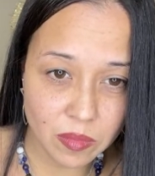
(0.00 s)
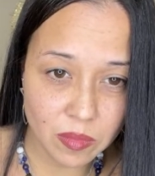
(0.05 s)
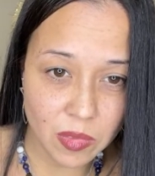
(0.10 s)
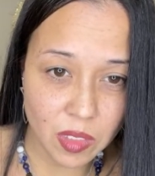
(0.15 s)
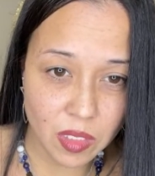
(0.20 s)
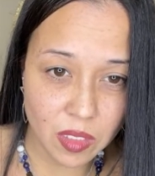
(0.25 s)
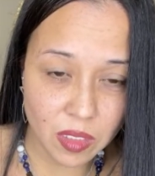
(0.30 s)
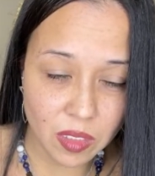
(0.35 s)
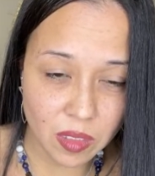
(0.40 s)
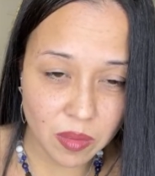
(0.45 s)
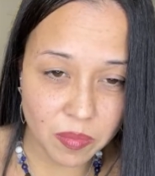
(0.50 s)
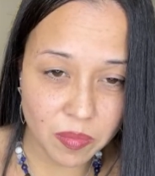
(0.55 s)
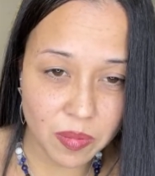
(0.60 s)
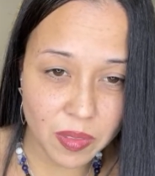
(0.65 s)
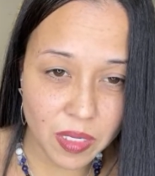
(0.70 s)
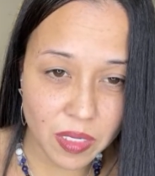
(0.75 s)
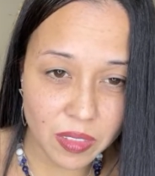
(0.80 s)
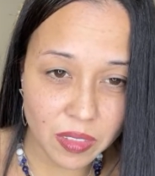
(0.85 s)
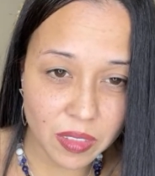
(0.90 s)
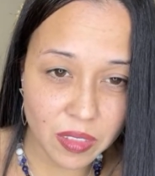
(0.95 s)

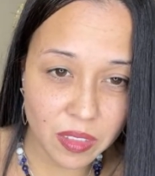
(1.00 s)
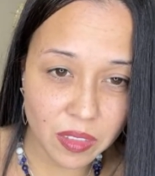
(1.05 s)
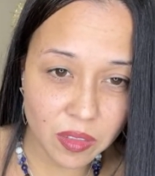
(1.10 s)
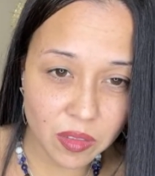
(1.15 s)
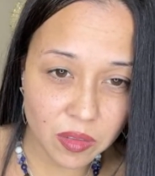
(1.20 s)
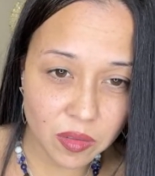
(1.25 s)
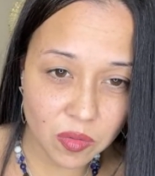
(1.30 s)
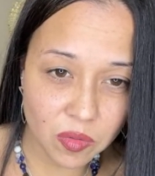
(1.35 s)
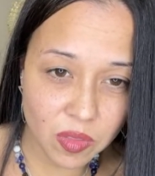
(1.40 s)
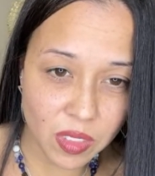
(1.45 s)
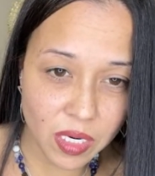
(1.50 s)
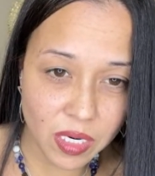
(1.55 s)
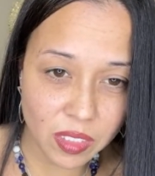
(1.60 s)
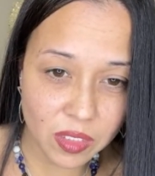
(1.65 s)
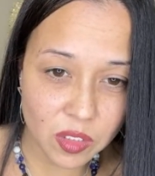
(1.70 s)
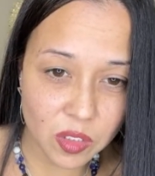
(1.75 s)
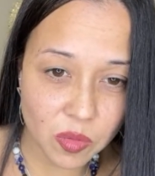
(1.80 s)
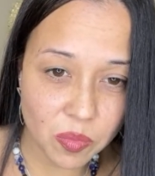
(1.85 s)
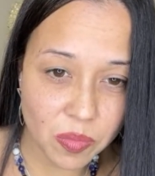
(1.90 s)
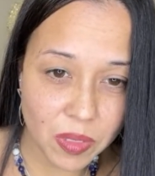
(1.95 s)
Paulino, I
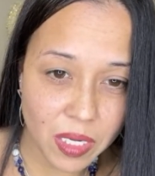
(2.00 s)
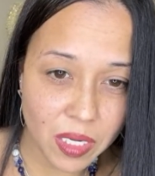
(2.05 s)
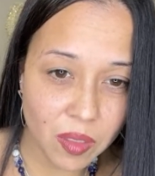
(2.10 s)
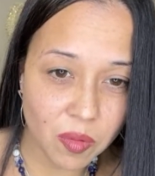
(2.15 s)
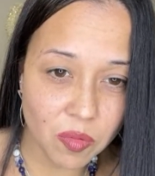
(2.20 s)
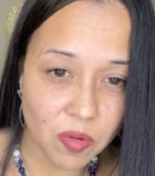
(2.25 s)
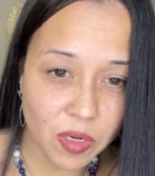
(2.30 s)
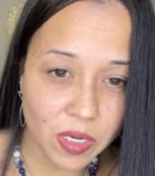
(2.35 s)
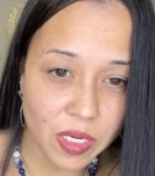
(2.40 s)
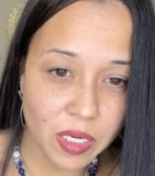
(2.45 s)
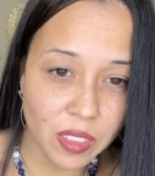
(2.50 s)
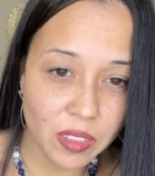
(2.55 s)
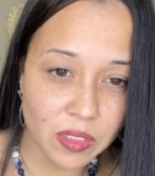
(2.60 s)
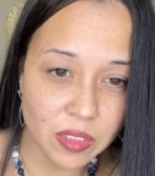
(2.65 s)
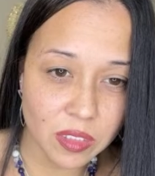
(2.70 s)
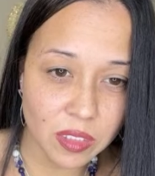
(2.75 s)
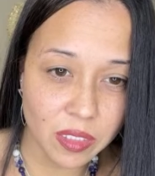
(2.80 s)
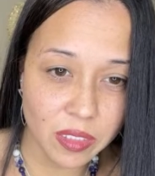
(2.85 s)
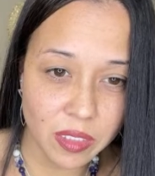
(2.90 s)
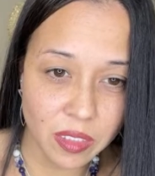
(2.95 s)
do paid readings,
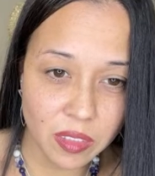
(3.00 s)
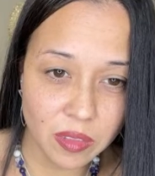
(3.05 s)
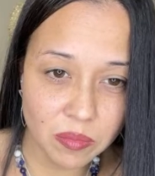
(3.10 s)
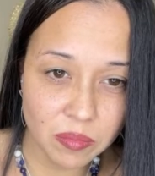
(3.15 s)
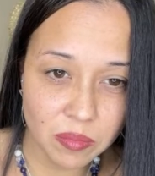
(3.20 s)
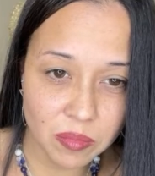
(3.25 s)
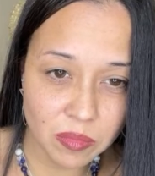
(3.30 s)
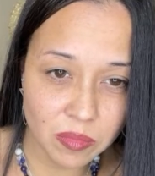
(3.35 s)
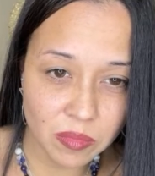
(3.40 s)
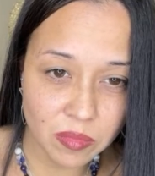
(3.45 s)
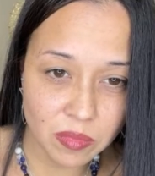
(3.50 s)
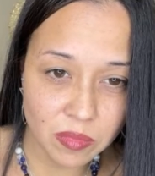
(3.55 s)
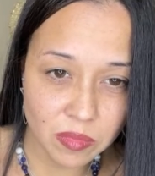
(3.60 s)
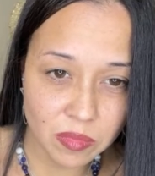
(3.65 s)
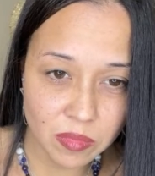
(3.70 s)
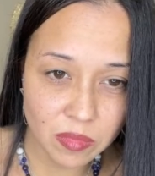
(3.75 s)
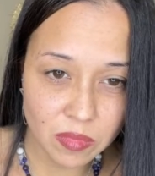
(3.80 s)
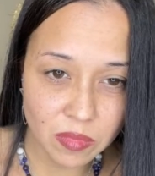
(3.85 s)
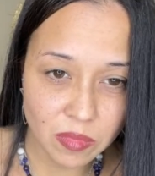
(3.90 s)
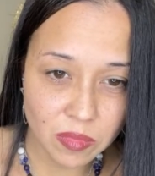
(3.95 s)
honey.
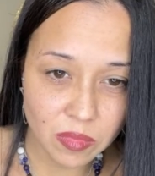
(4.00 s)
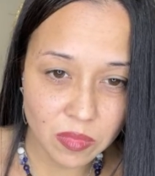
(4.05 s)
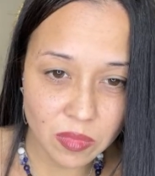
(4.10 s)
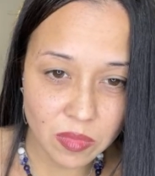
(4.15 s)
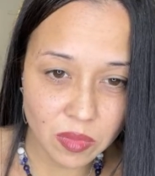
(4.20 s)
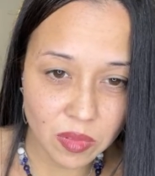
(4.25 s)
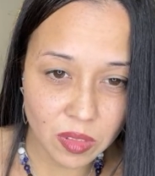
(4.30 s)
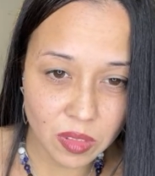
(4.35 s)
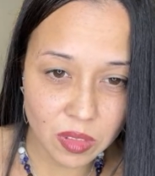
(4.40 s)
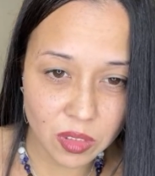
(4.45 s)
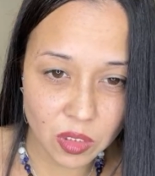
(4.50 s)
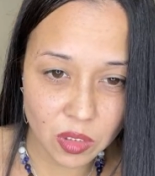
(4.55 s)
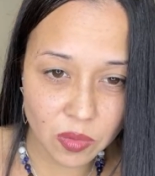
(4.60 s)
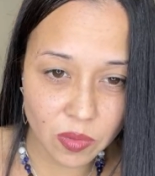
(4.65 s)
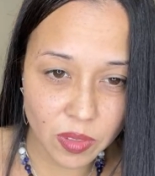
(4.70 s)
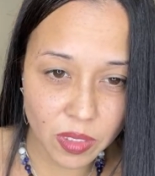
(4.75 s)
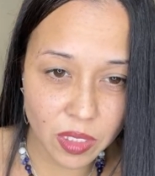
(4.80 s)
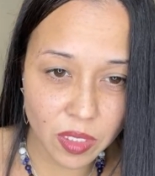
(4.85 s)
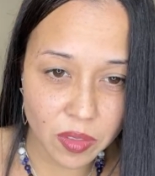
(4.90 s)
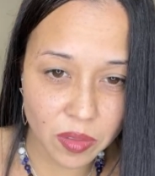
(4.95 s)
It's
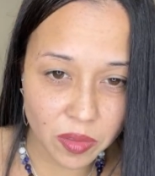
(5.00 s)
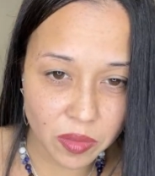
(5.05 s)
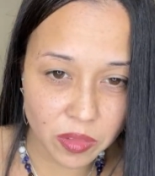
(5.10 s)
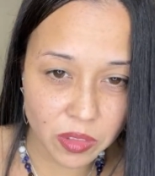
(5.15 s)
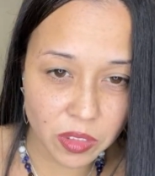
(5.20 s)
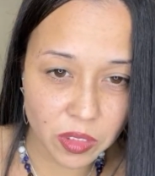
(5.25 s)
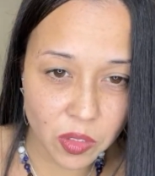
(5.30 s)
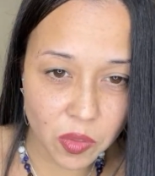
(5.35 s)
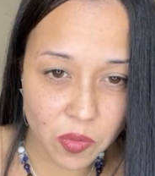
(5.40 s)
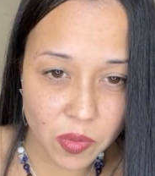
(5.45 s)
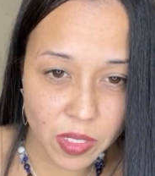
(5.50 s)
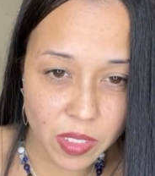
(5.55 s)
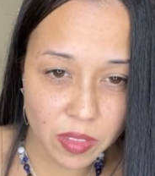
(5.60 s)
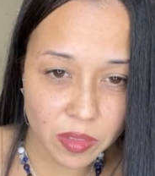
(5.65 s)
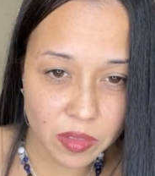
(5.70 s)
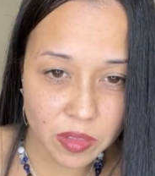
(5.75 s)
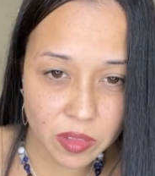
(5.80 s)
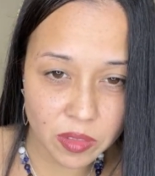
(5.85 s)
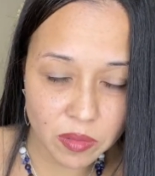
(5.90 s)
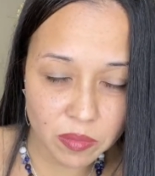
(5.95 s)
$20
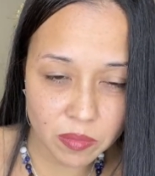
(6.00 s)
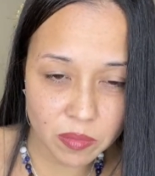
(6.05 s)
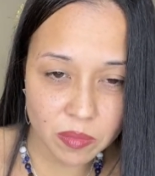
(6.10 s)
US.